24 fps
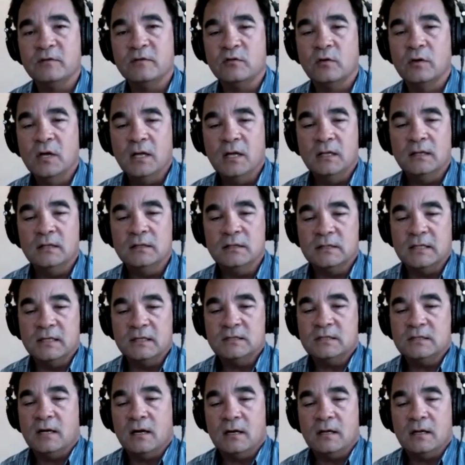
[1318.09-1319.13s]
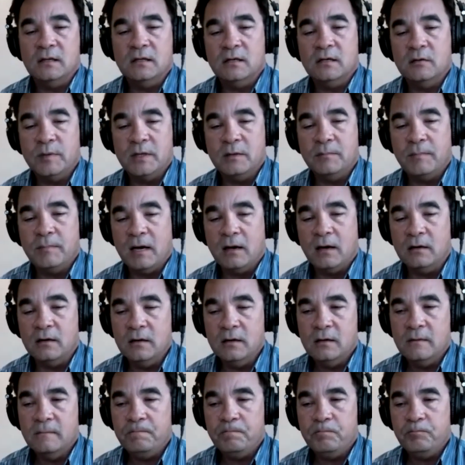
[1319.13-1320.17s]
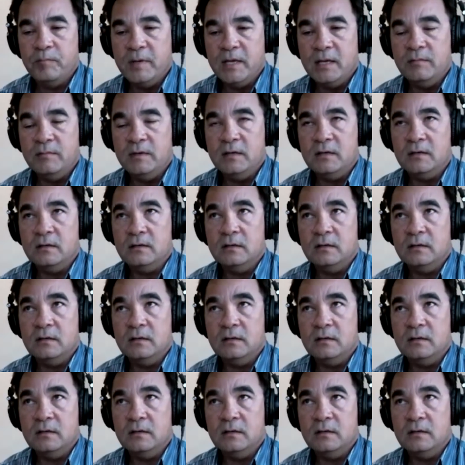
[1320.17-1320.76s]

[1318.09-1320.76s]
So let's talk a little bit about maybe